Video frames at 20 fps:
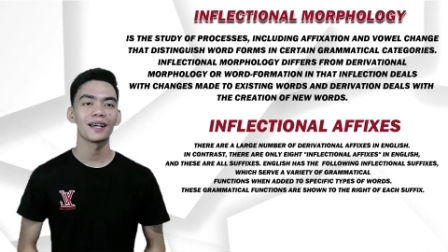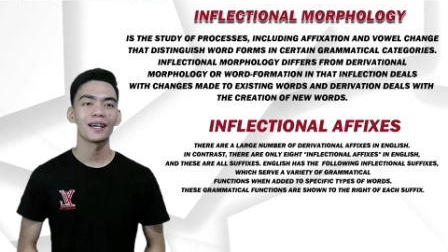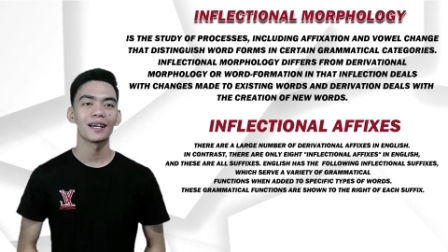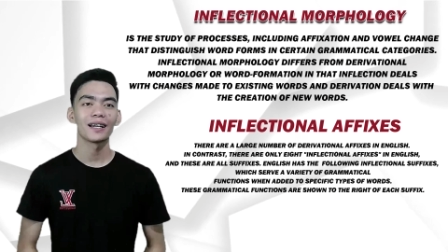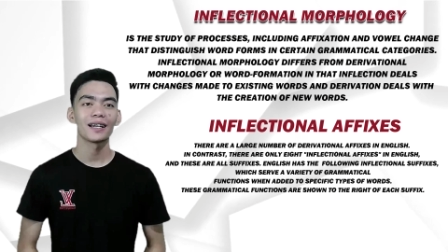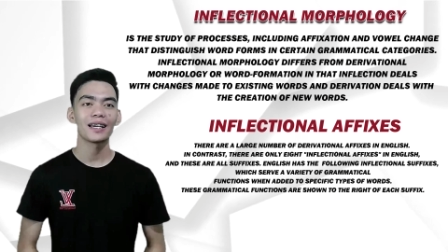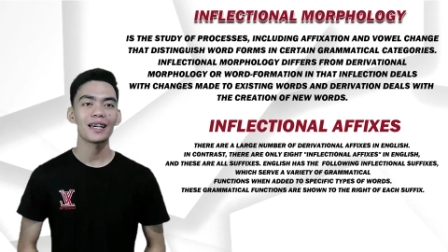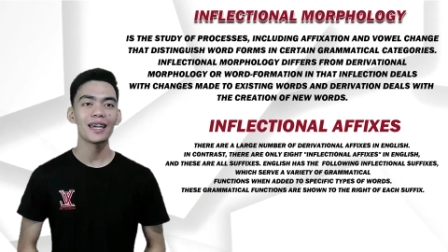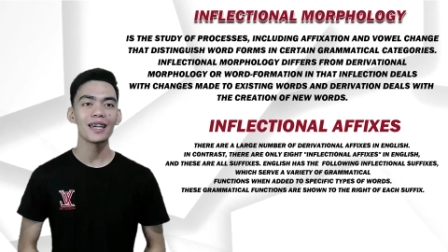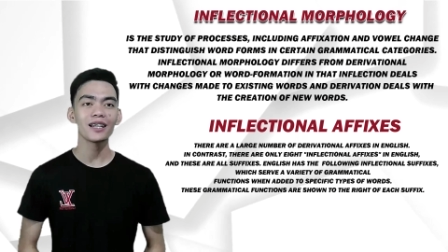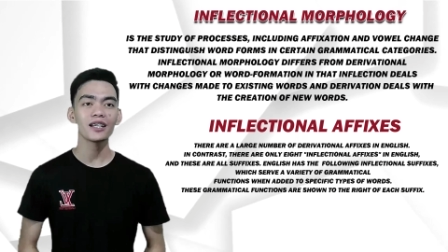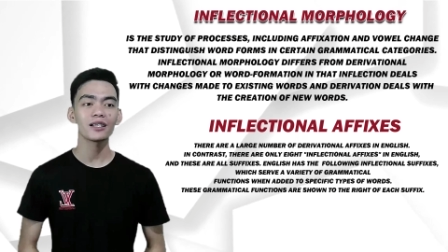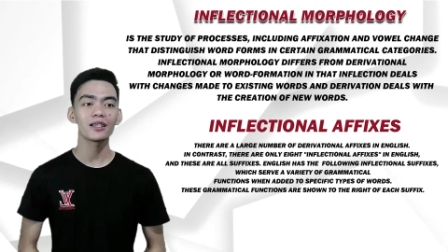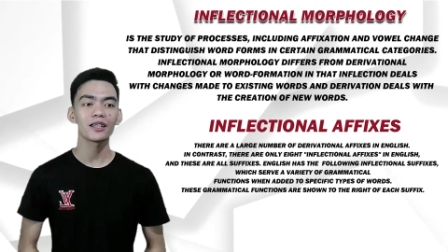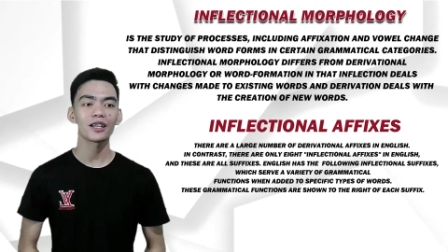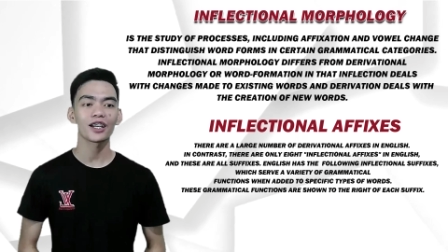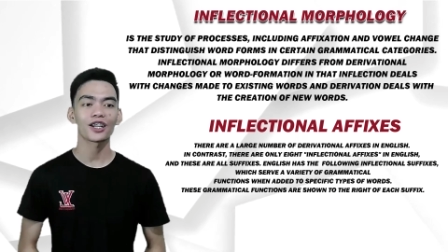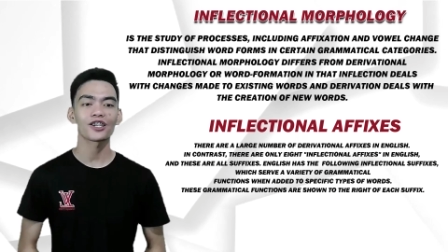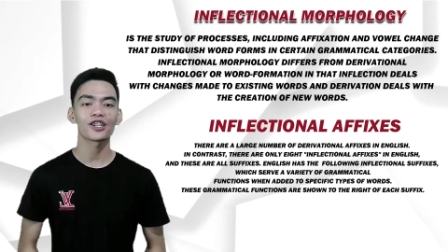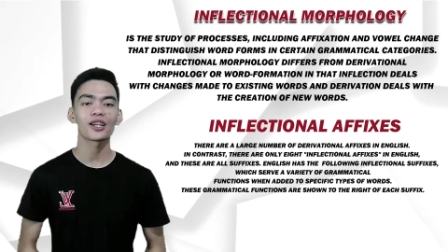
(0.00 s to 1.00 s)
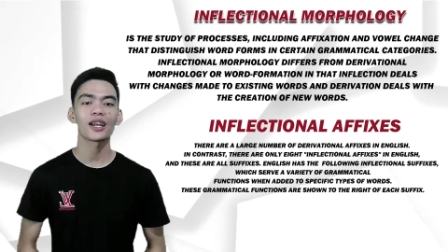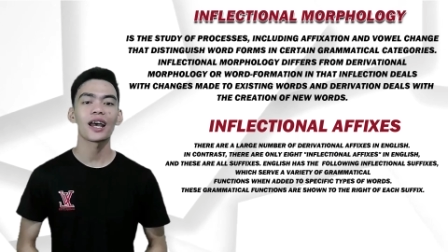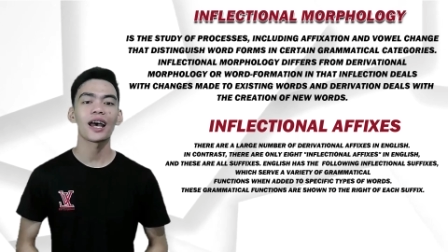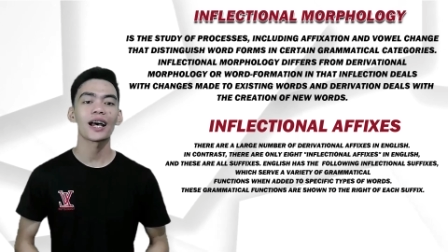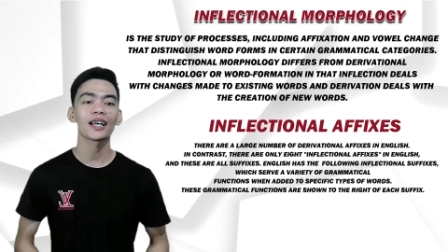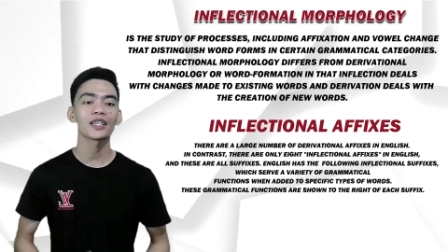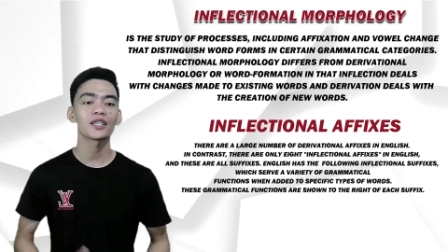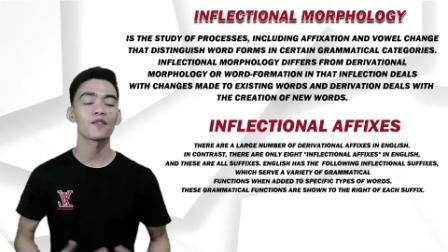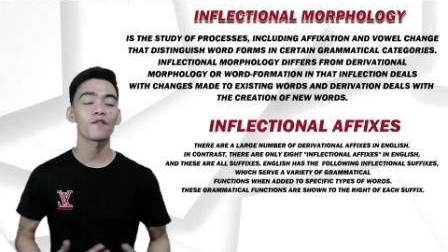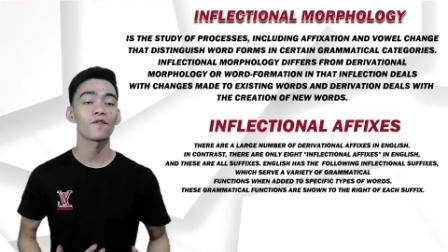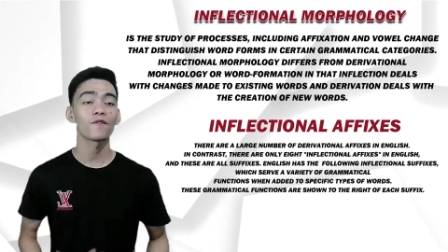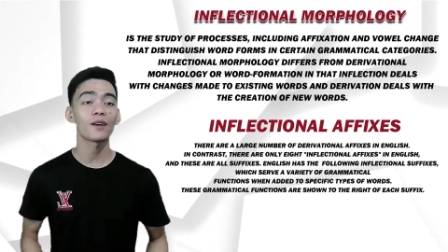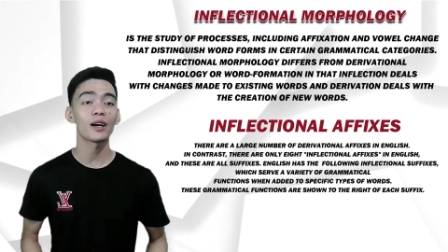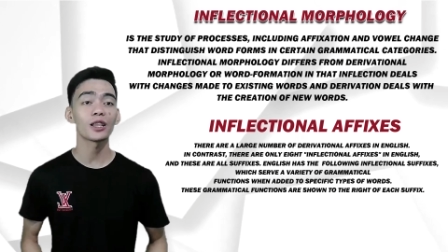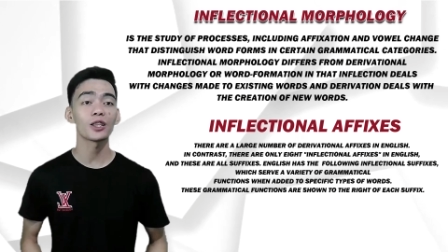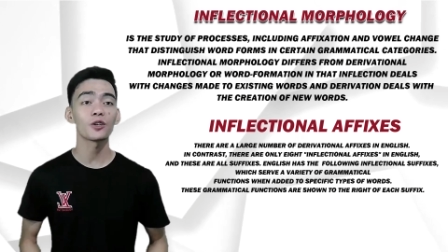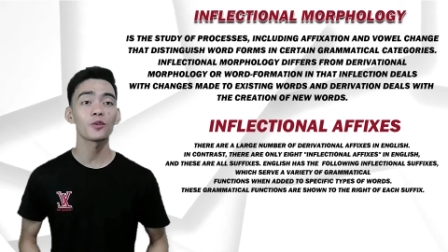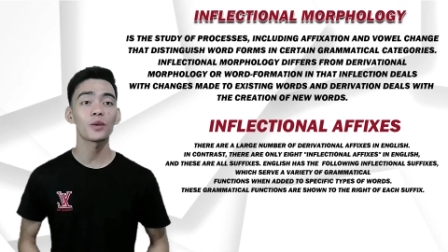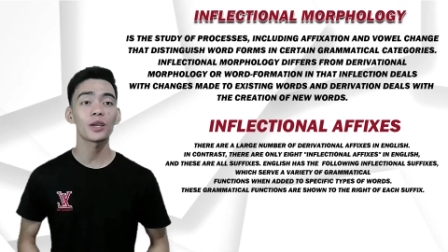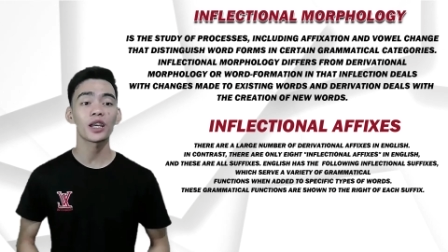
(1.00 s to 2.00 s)
English has the
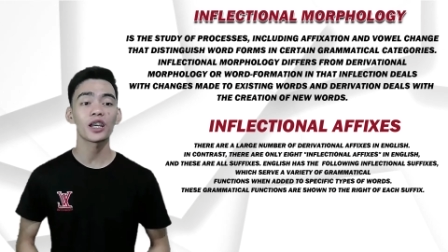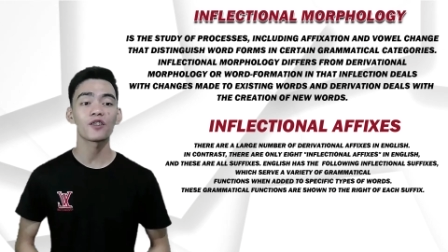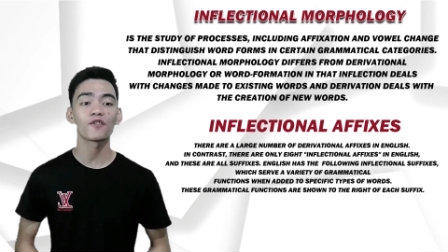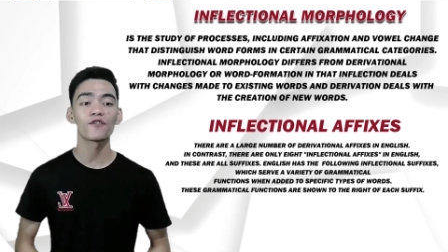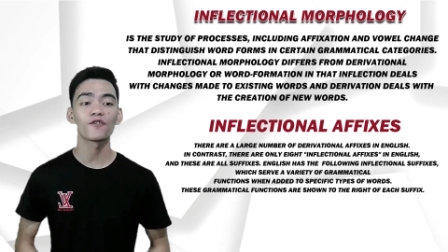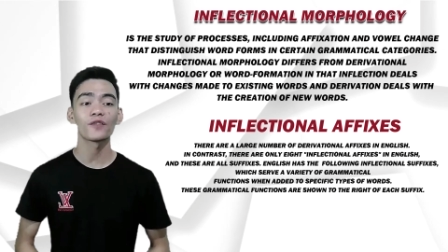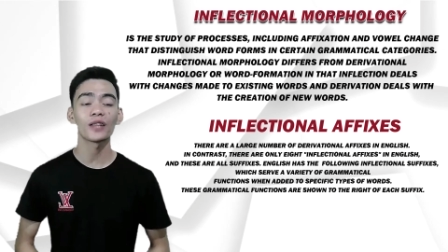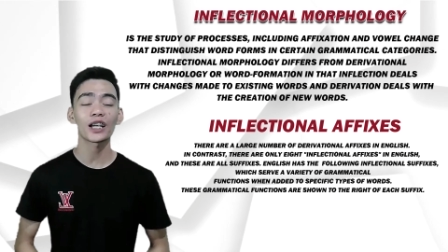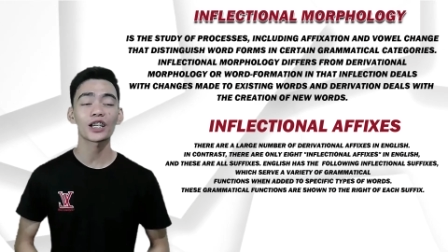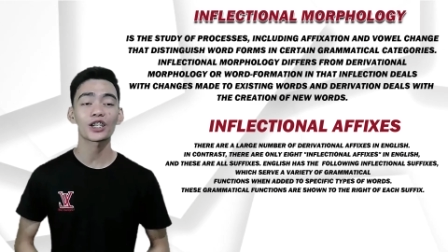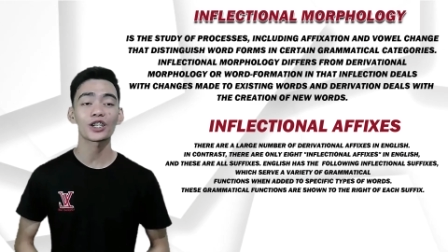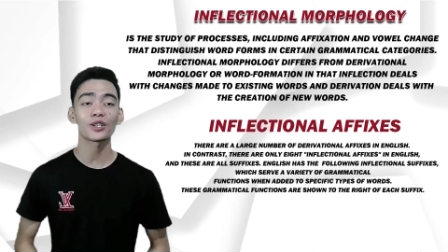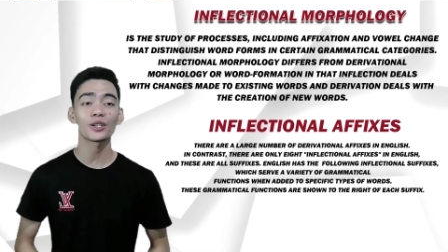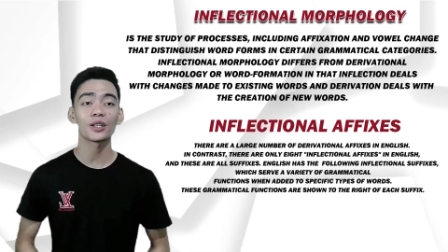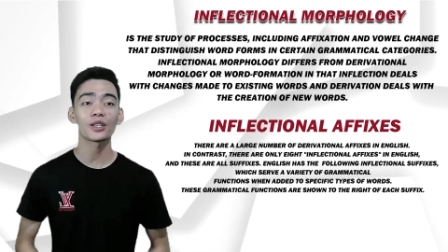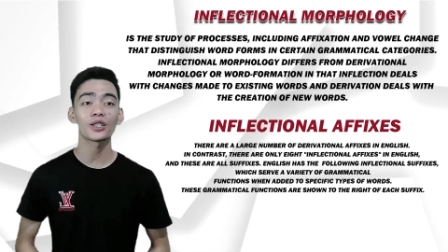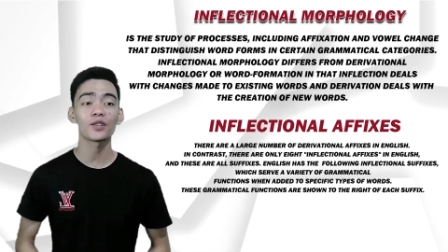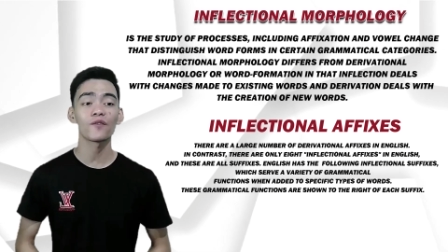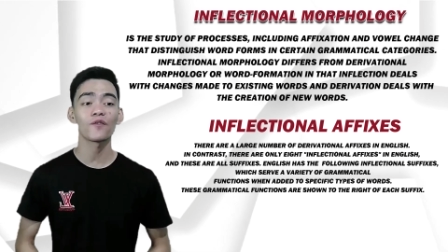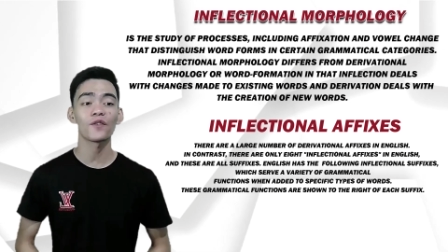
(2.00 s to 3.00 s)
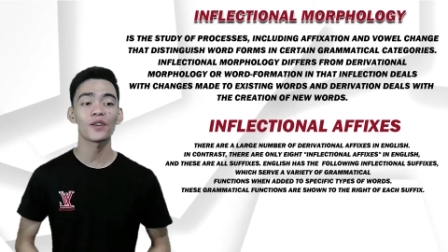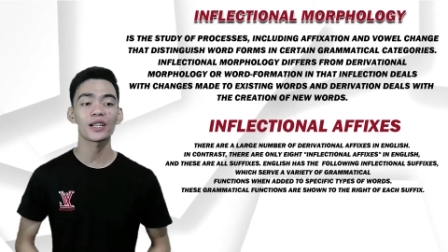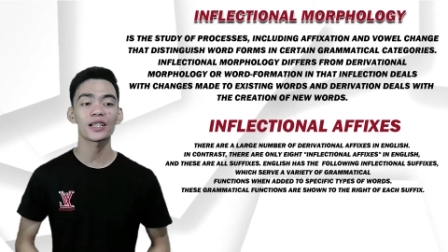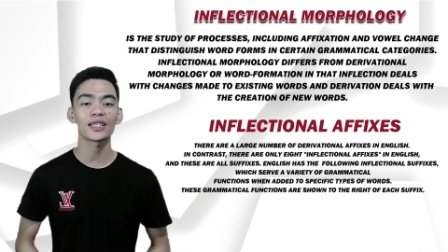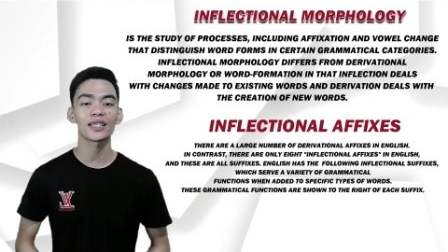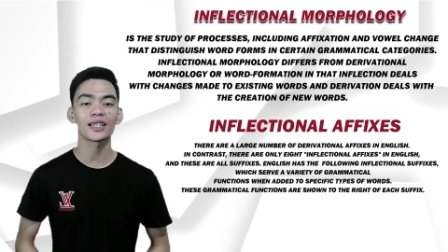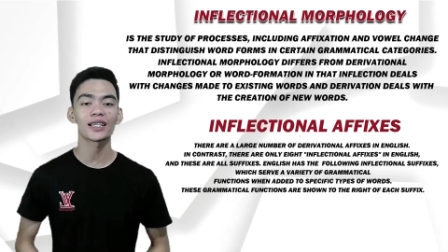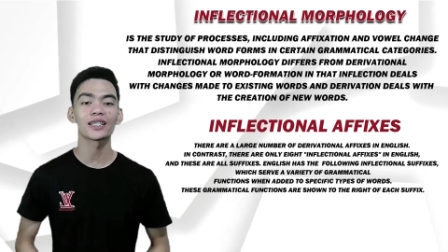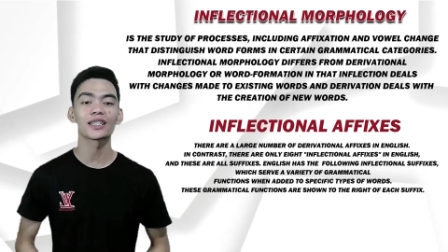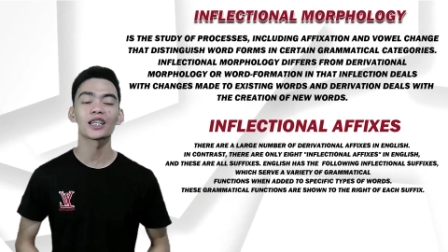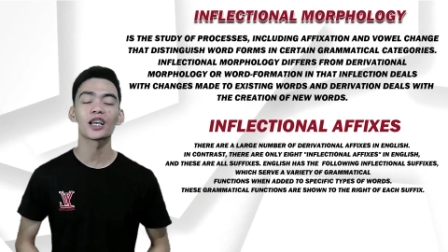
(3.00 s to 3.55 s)
following inflectional suffixes,